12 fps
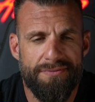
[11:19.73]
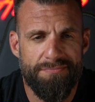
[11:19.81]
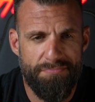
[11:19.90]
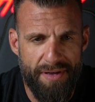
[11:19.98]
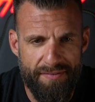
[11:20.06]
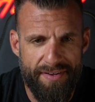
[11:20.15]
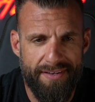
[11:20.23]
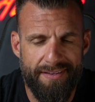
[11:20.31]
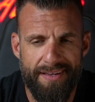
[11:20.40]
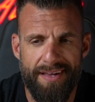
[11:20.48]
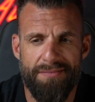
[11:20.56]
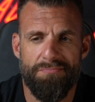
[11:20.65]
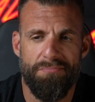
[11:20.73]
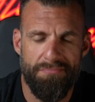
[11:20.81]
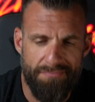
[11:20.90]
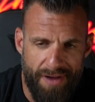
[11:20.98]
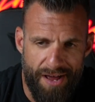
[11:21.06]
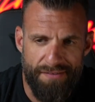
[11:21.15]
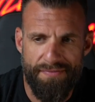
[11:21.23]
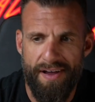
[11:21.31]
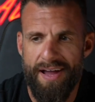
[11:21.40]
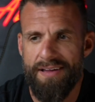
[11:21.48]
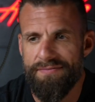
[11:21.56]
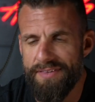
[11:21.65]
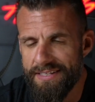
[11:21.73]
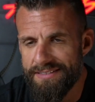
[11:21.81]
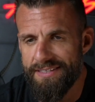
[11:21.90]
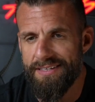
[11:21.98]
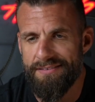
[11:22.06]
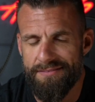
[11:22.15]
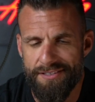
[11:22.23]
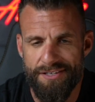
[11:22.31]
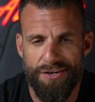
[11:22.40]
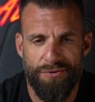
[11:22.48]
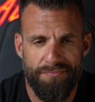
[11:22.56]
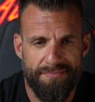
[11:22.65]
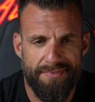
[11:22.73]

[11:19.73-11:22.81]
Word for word: pivot and modify if things get you know